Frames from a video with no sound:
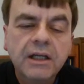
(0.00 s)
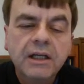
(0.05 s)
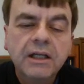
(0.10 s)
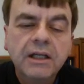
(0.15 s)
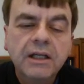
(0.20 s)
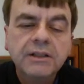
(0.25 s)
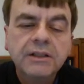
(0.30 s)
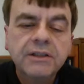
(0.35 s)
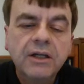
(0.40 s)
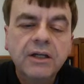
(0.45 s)

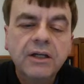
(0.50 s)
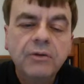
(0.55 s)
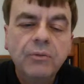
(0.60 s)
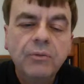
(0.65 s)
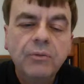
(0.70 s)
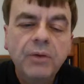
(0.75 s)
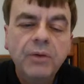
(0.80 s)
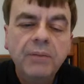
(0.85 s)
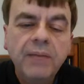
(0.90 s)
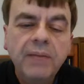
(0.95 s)
So
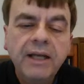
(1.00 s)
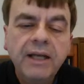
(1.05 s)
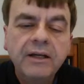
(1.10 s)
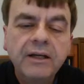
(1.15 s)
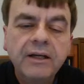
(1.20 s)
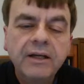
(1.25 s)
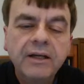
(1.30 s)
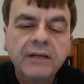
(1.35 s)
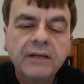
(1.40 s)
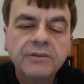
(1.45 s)
we may
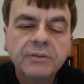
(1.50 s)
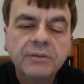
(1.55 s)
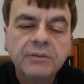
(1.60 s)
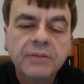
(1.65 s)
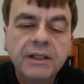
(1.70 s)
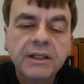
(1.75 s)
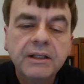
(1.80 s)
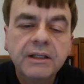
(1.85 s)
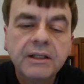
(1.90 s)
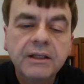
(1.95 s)
not have
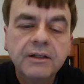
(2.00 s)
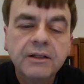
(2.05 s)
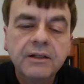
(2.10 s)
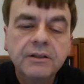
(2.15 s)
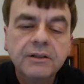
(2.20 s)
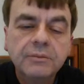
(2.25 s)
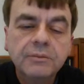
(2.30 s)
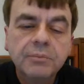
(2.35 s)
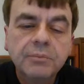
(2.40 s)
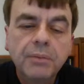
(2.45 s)
something that
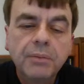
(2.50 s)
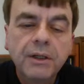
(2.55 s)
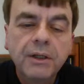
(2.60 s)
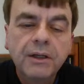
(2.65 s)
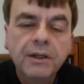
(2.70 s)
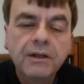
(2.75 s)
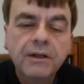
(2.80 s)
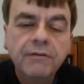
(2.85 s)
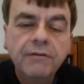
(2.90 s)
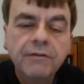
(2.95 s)
looks
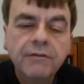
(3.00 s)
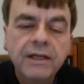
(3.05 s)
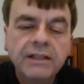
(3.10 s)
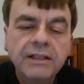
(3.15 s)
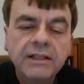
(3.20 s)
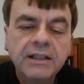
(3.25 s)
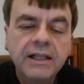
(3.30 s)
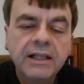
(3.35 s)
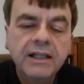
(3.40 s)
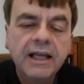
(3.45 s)
perfect
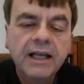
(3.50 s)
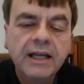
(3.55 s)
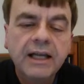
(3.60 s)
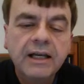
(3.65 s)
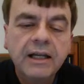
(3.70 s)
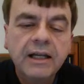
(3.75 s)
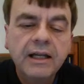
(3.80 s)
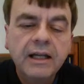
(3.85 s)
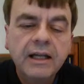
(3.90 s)
in the end